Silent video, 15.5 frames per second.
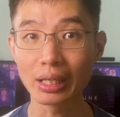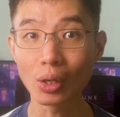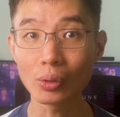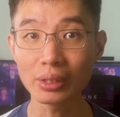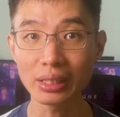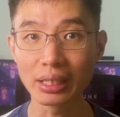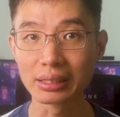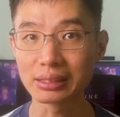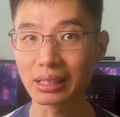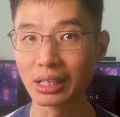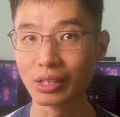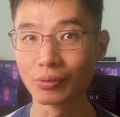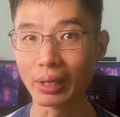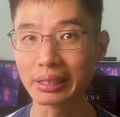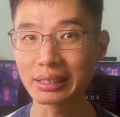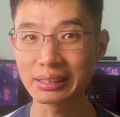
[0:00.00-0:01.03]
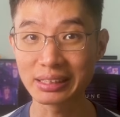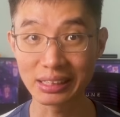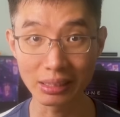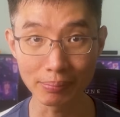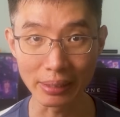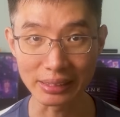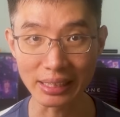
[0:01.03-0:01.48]
only earns a rather
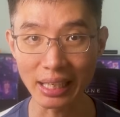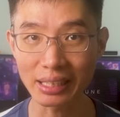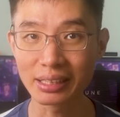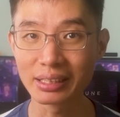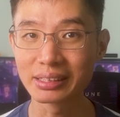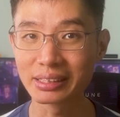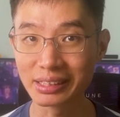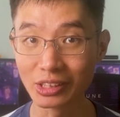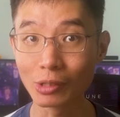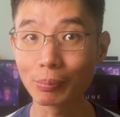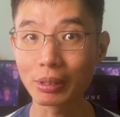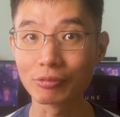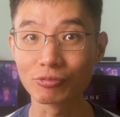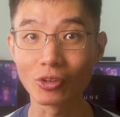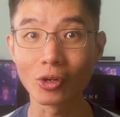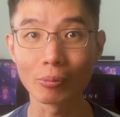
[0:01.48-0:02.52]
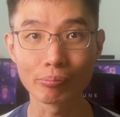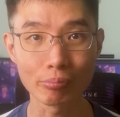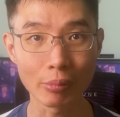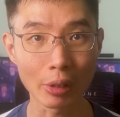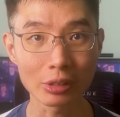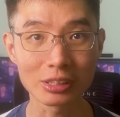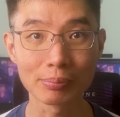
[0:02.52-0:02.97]
C-based at 0.4
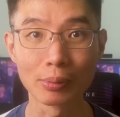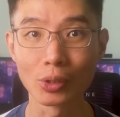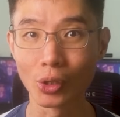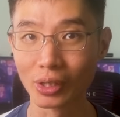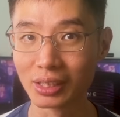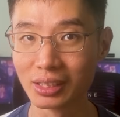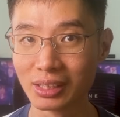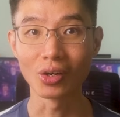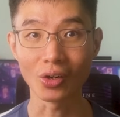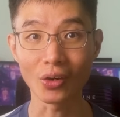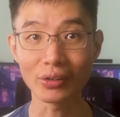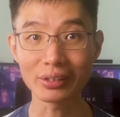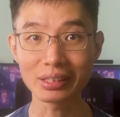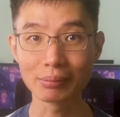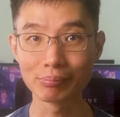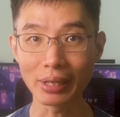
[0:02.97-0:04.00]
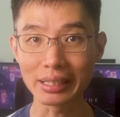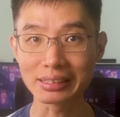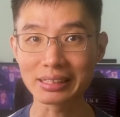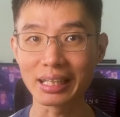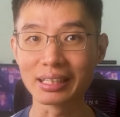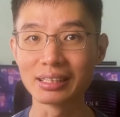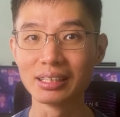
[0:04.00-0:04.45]
miles per dollar. On the bright
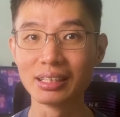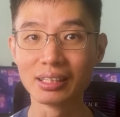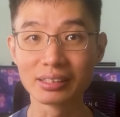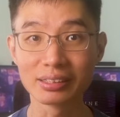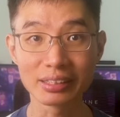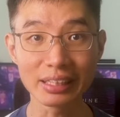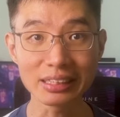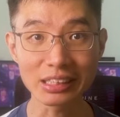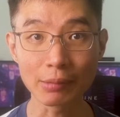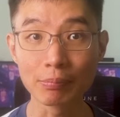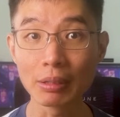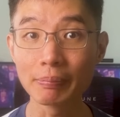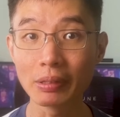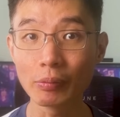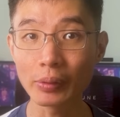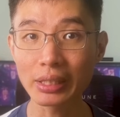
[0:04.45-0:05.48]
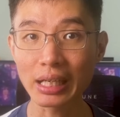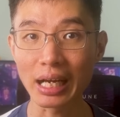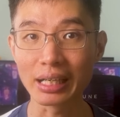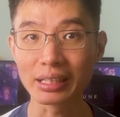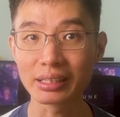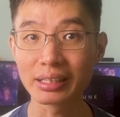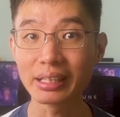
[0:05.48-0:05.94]
side, since the PPV
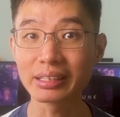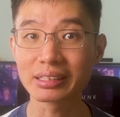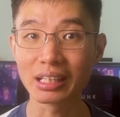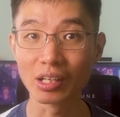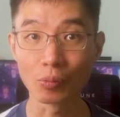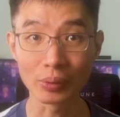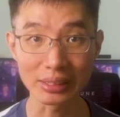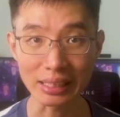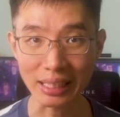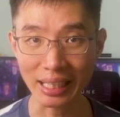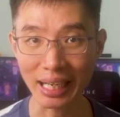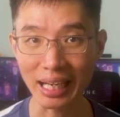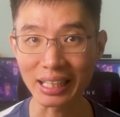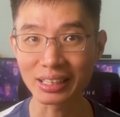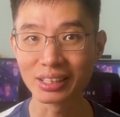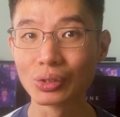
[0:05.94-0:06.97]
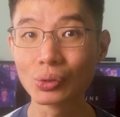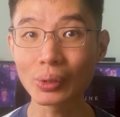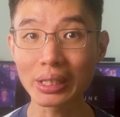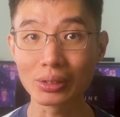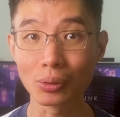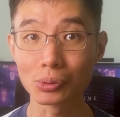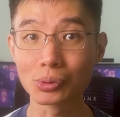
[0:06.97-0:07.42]
card is a Visa card, you
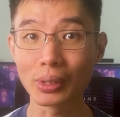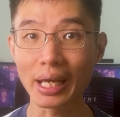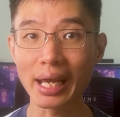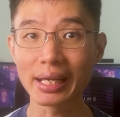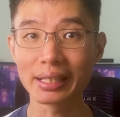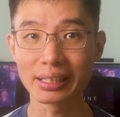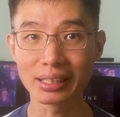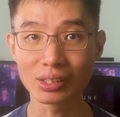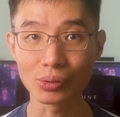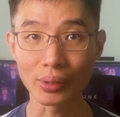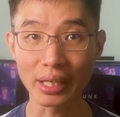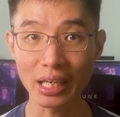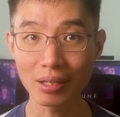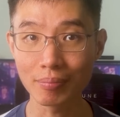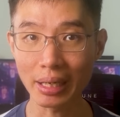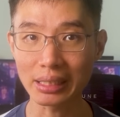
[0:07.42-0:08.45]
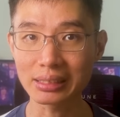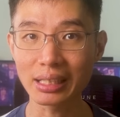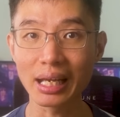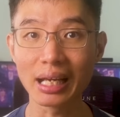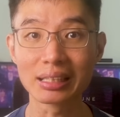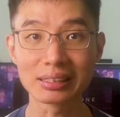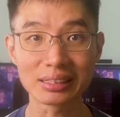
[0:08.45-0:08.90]
can also add it to
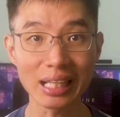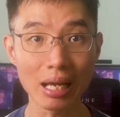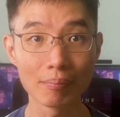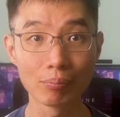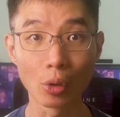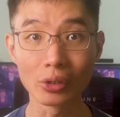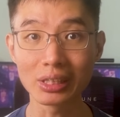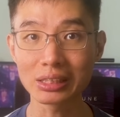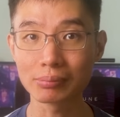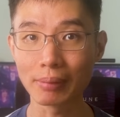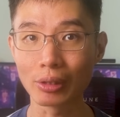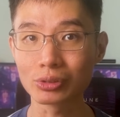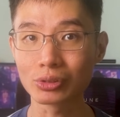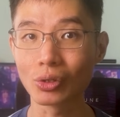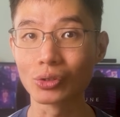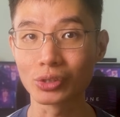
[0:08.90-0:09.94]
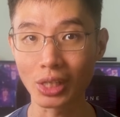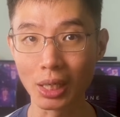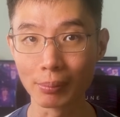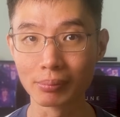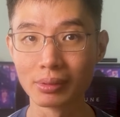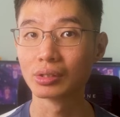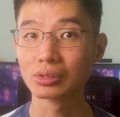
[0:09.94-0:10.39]
Amex and stack bonus miles on
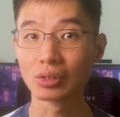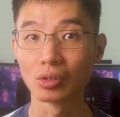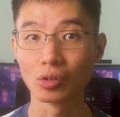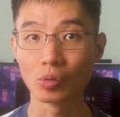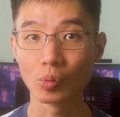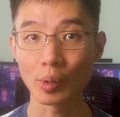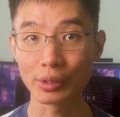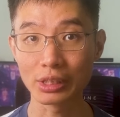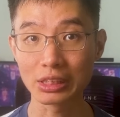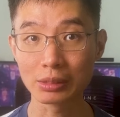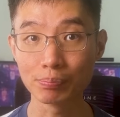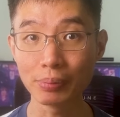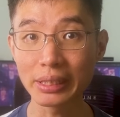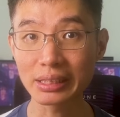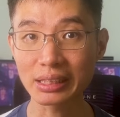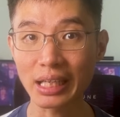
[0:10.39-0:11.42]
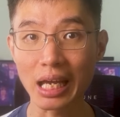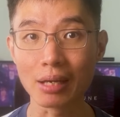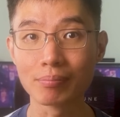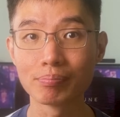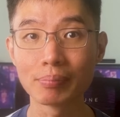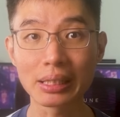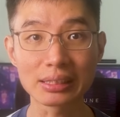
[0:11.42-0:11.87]
top. So while the split
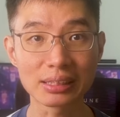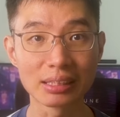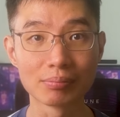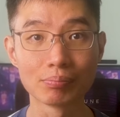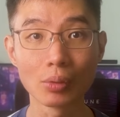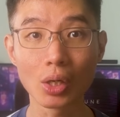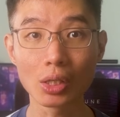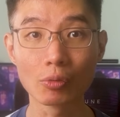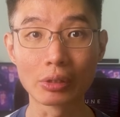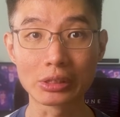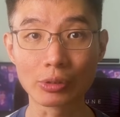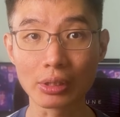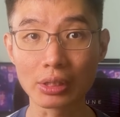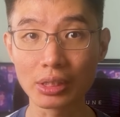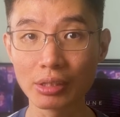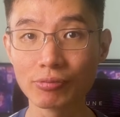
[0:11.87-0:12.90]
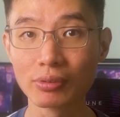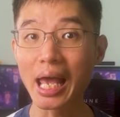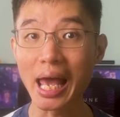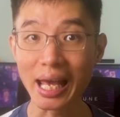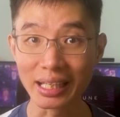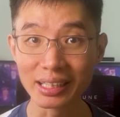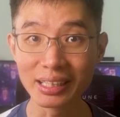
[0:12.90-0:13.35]
cap makes it more restrictive,
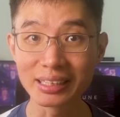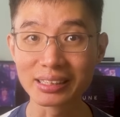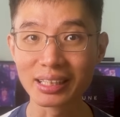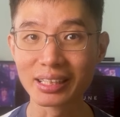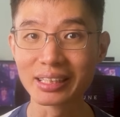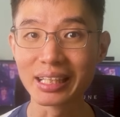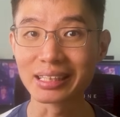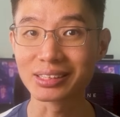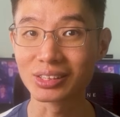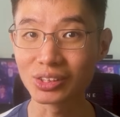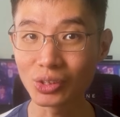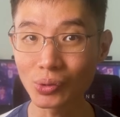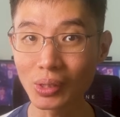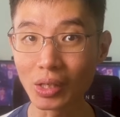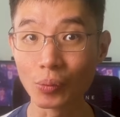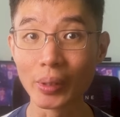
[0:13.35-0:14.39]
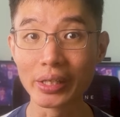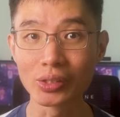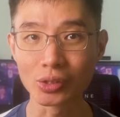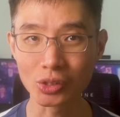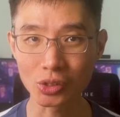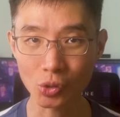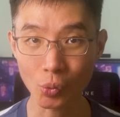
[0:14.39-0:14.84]
at least there's still a way
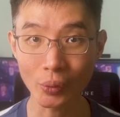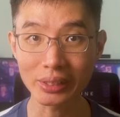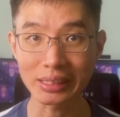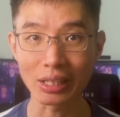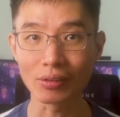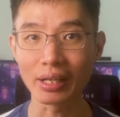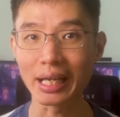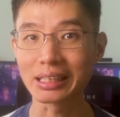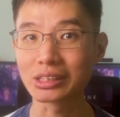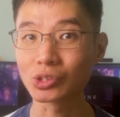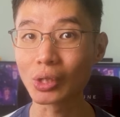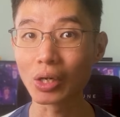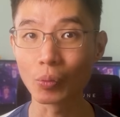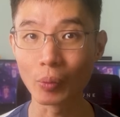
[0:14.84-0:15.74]
to squeeze out extra